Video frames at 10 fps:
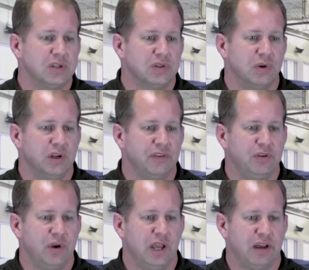So if
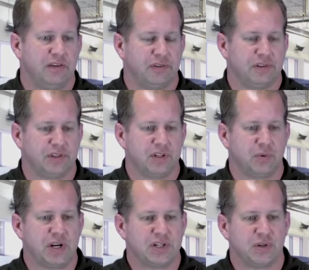you have a
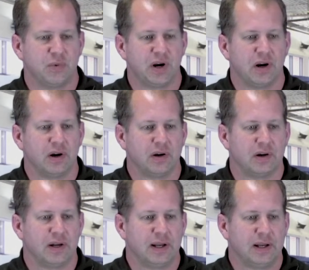situation
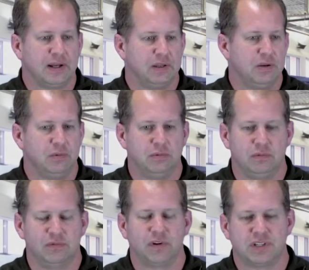where you,
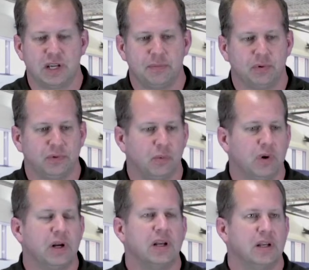for example, don't
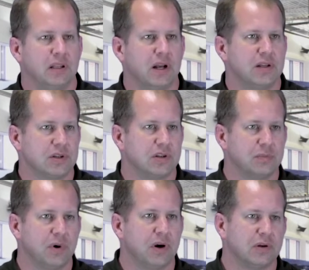want any knit lines on your
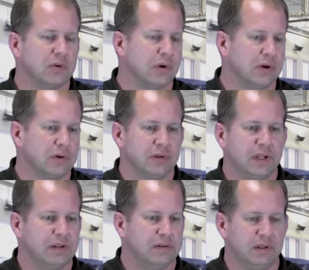part or
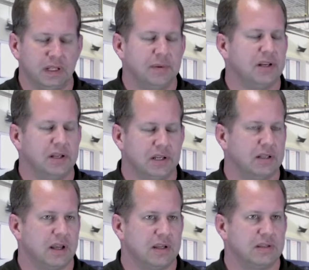limited knit
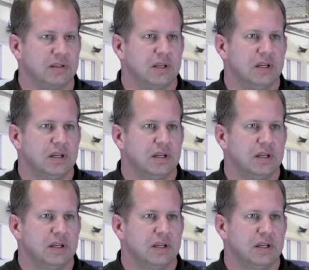lines,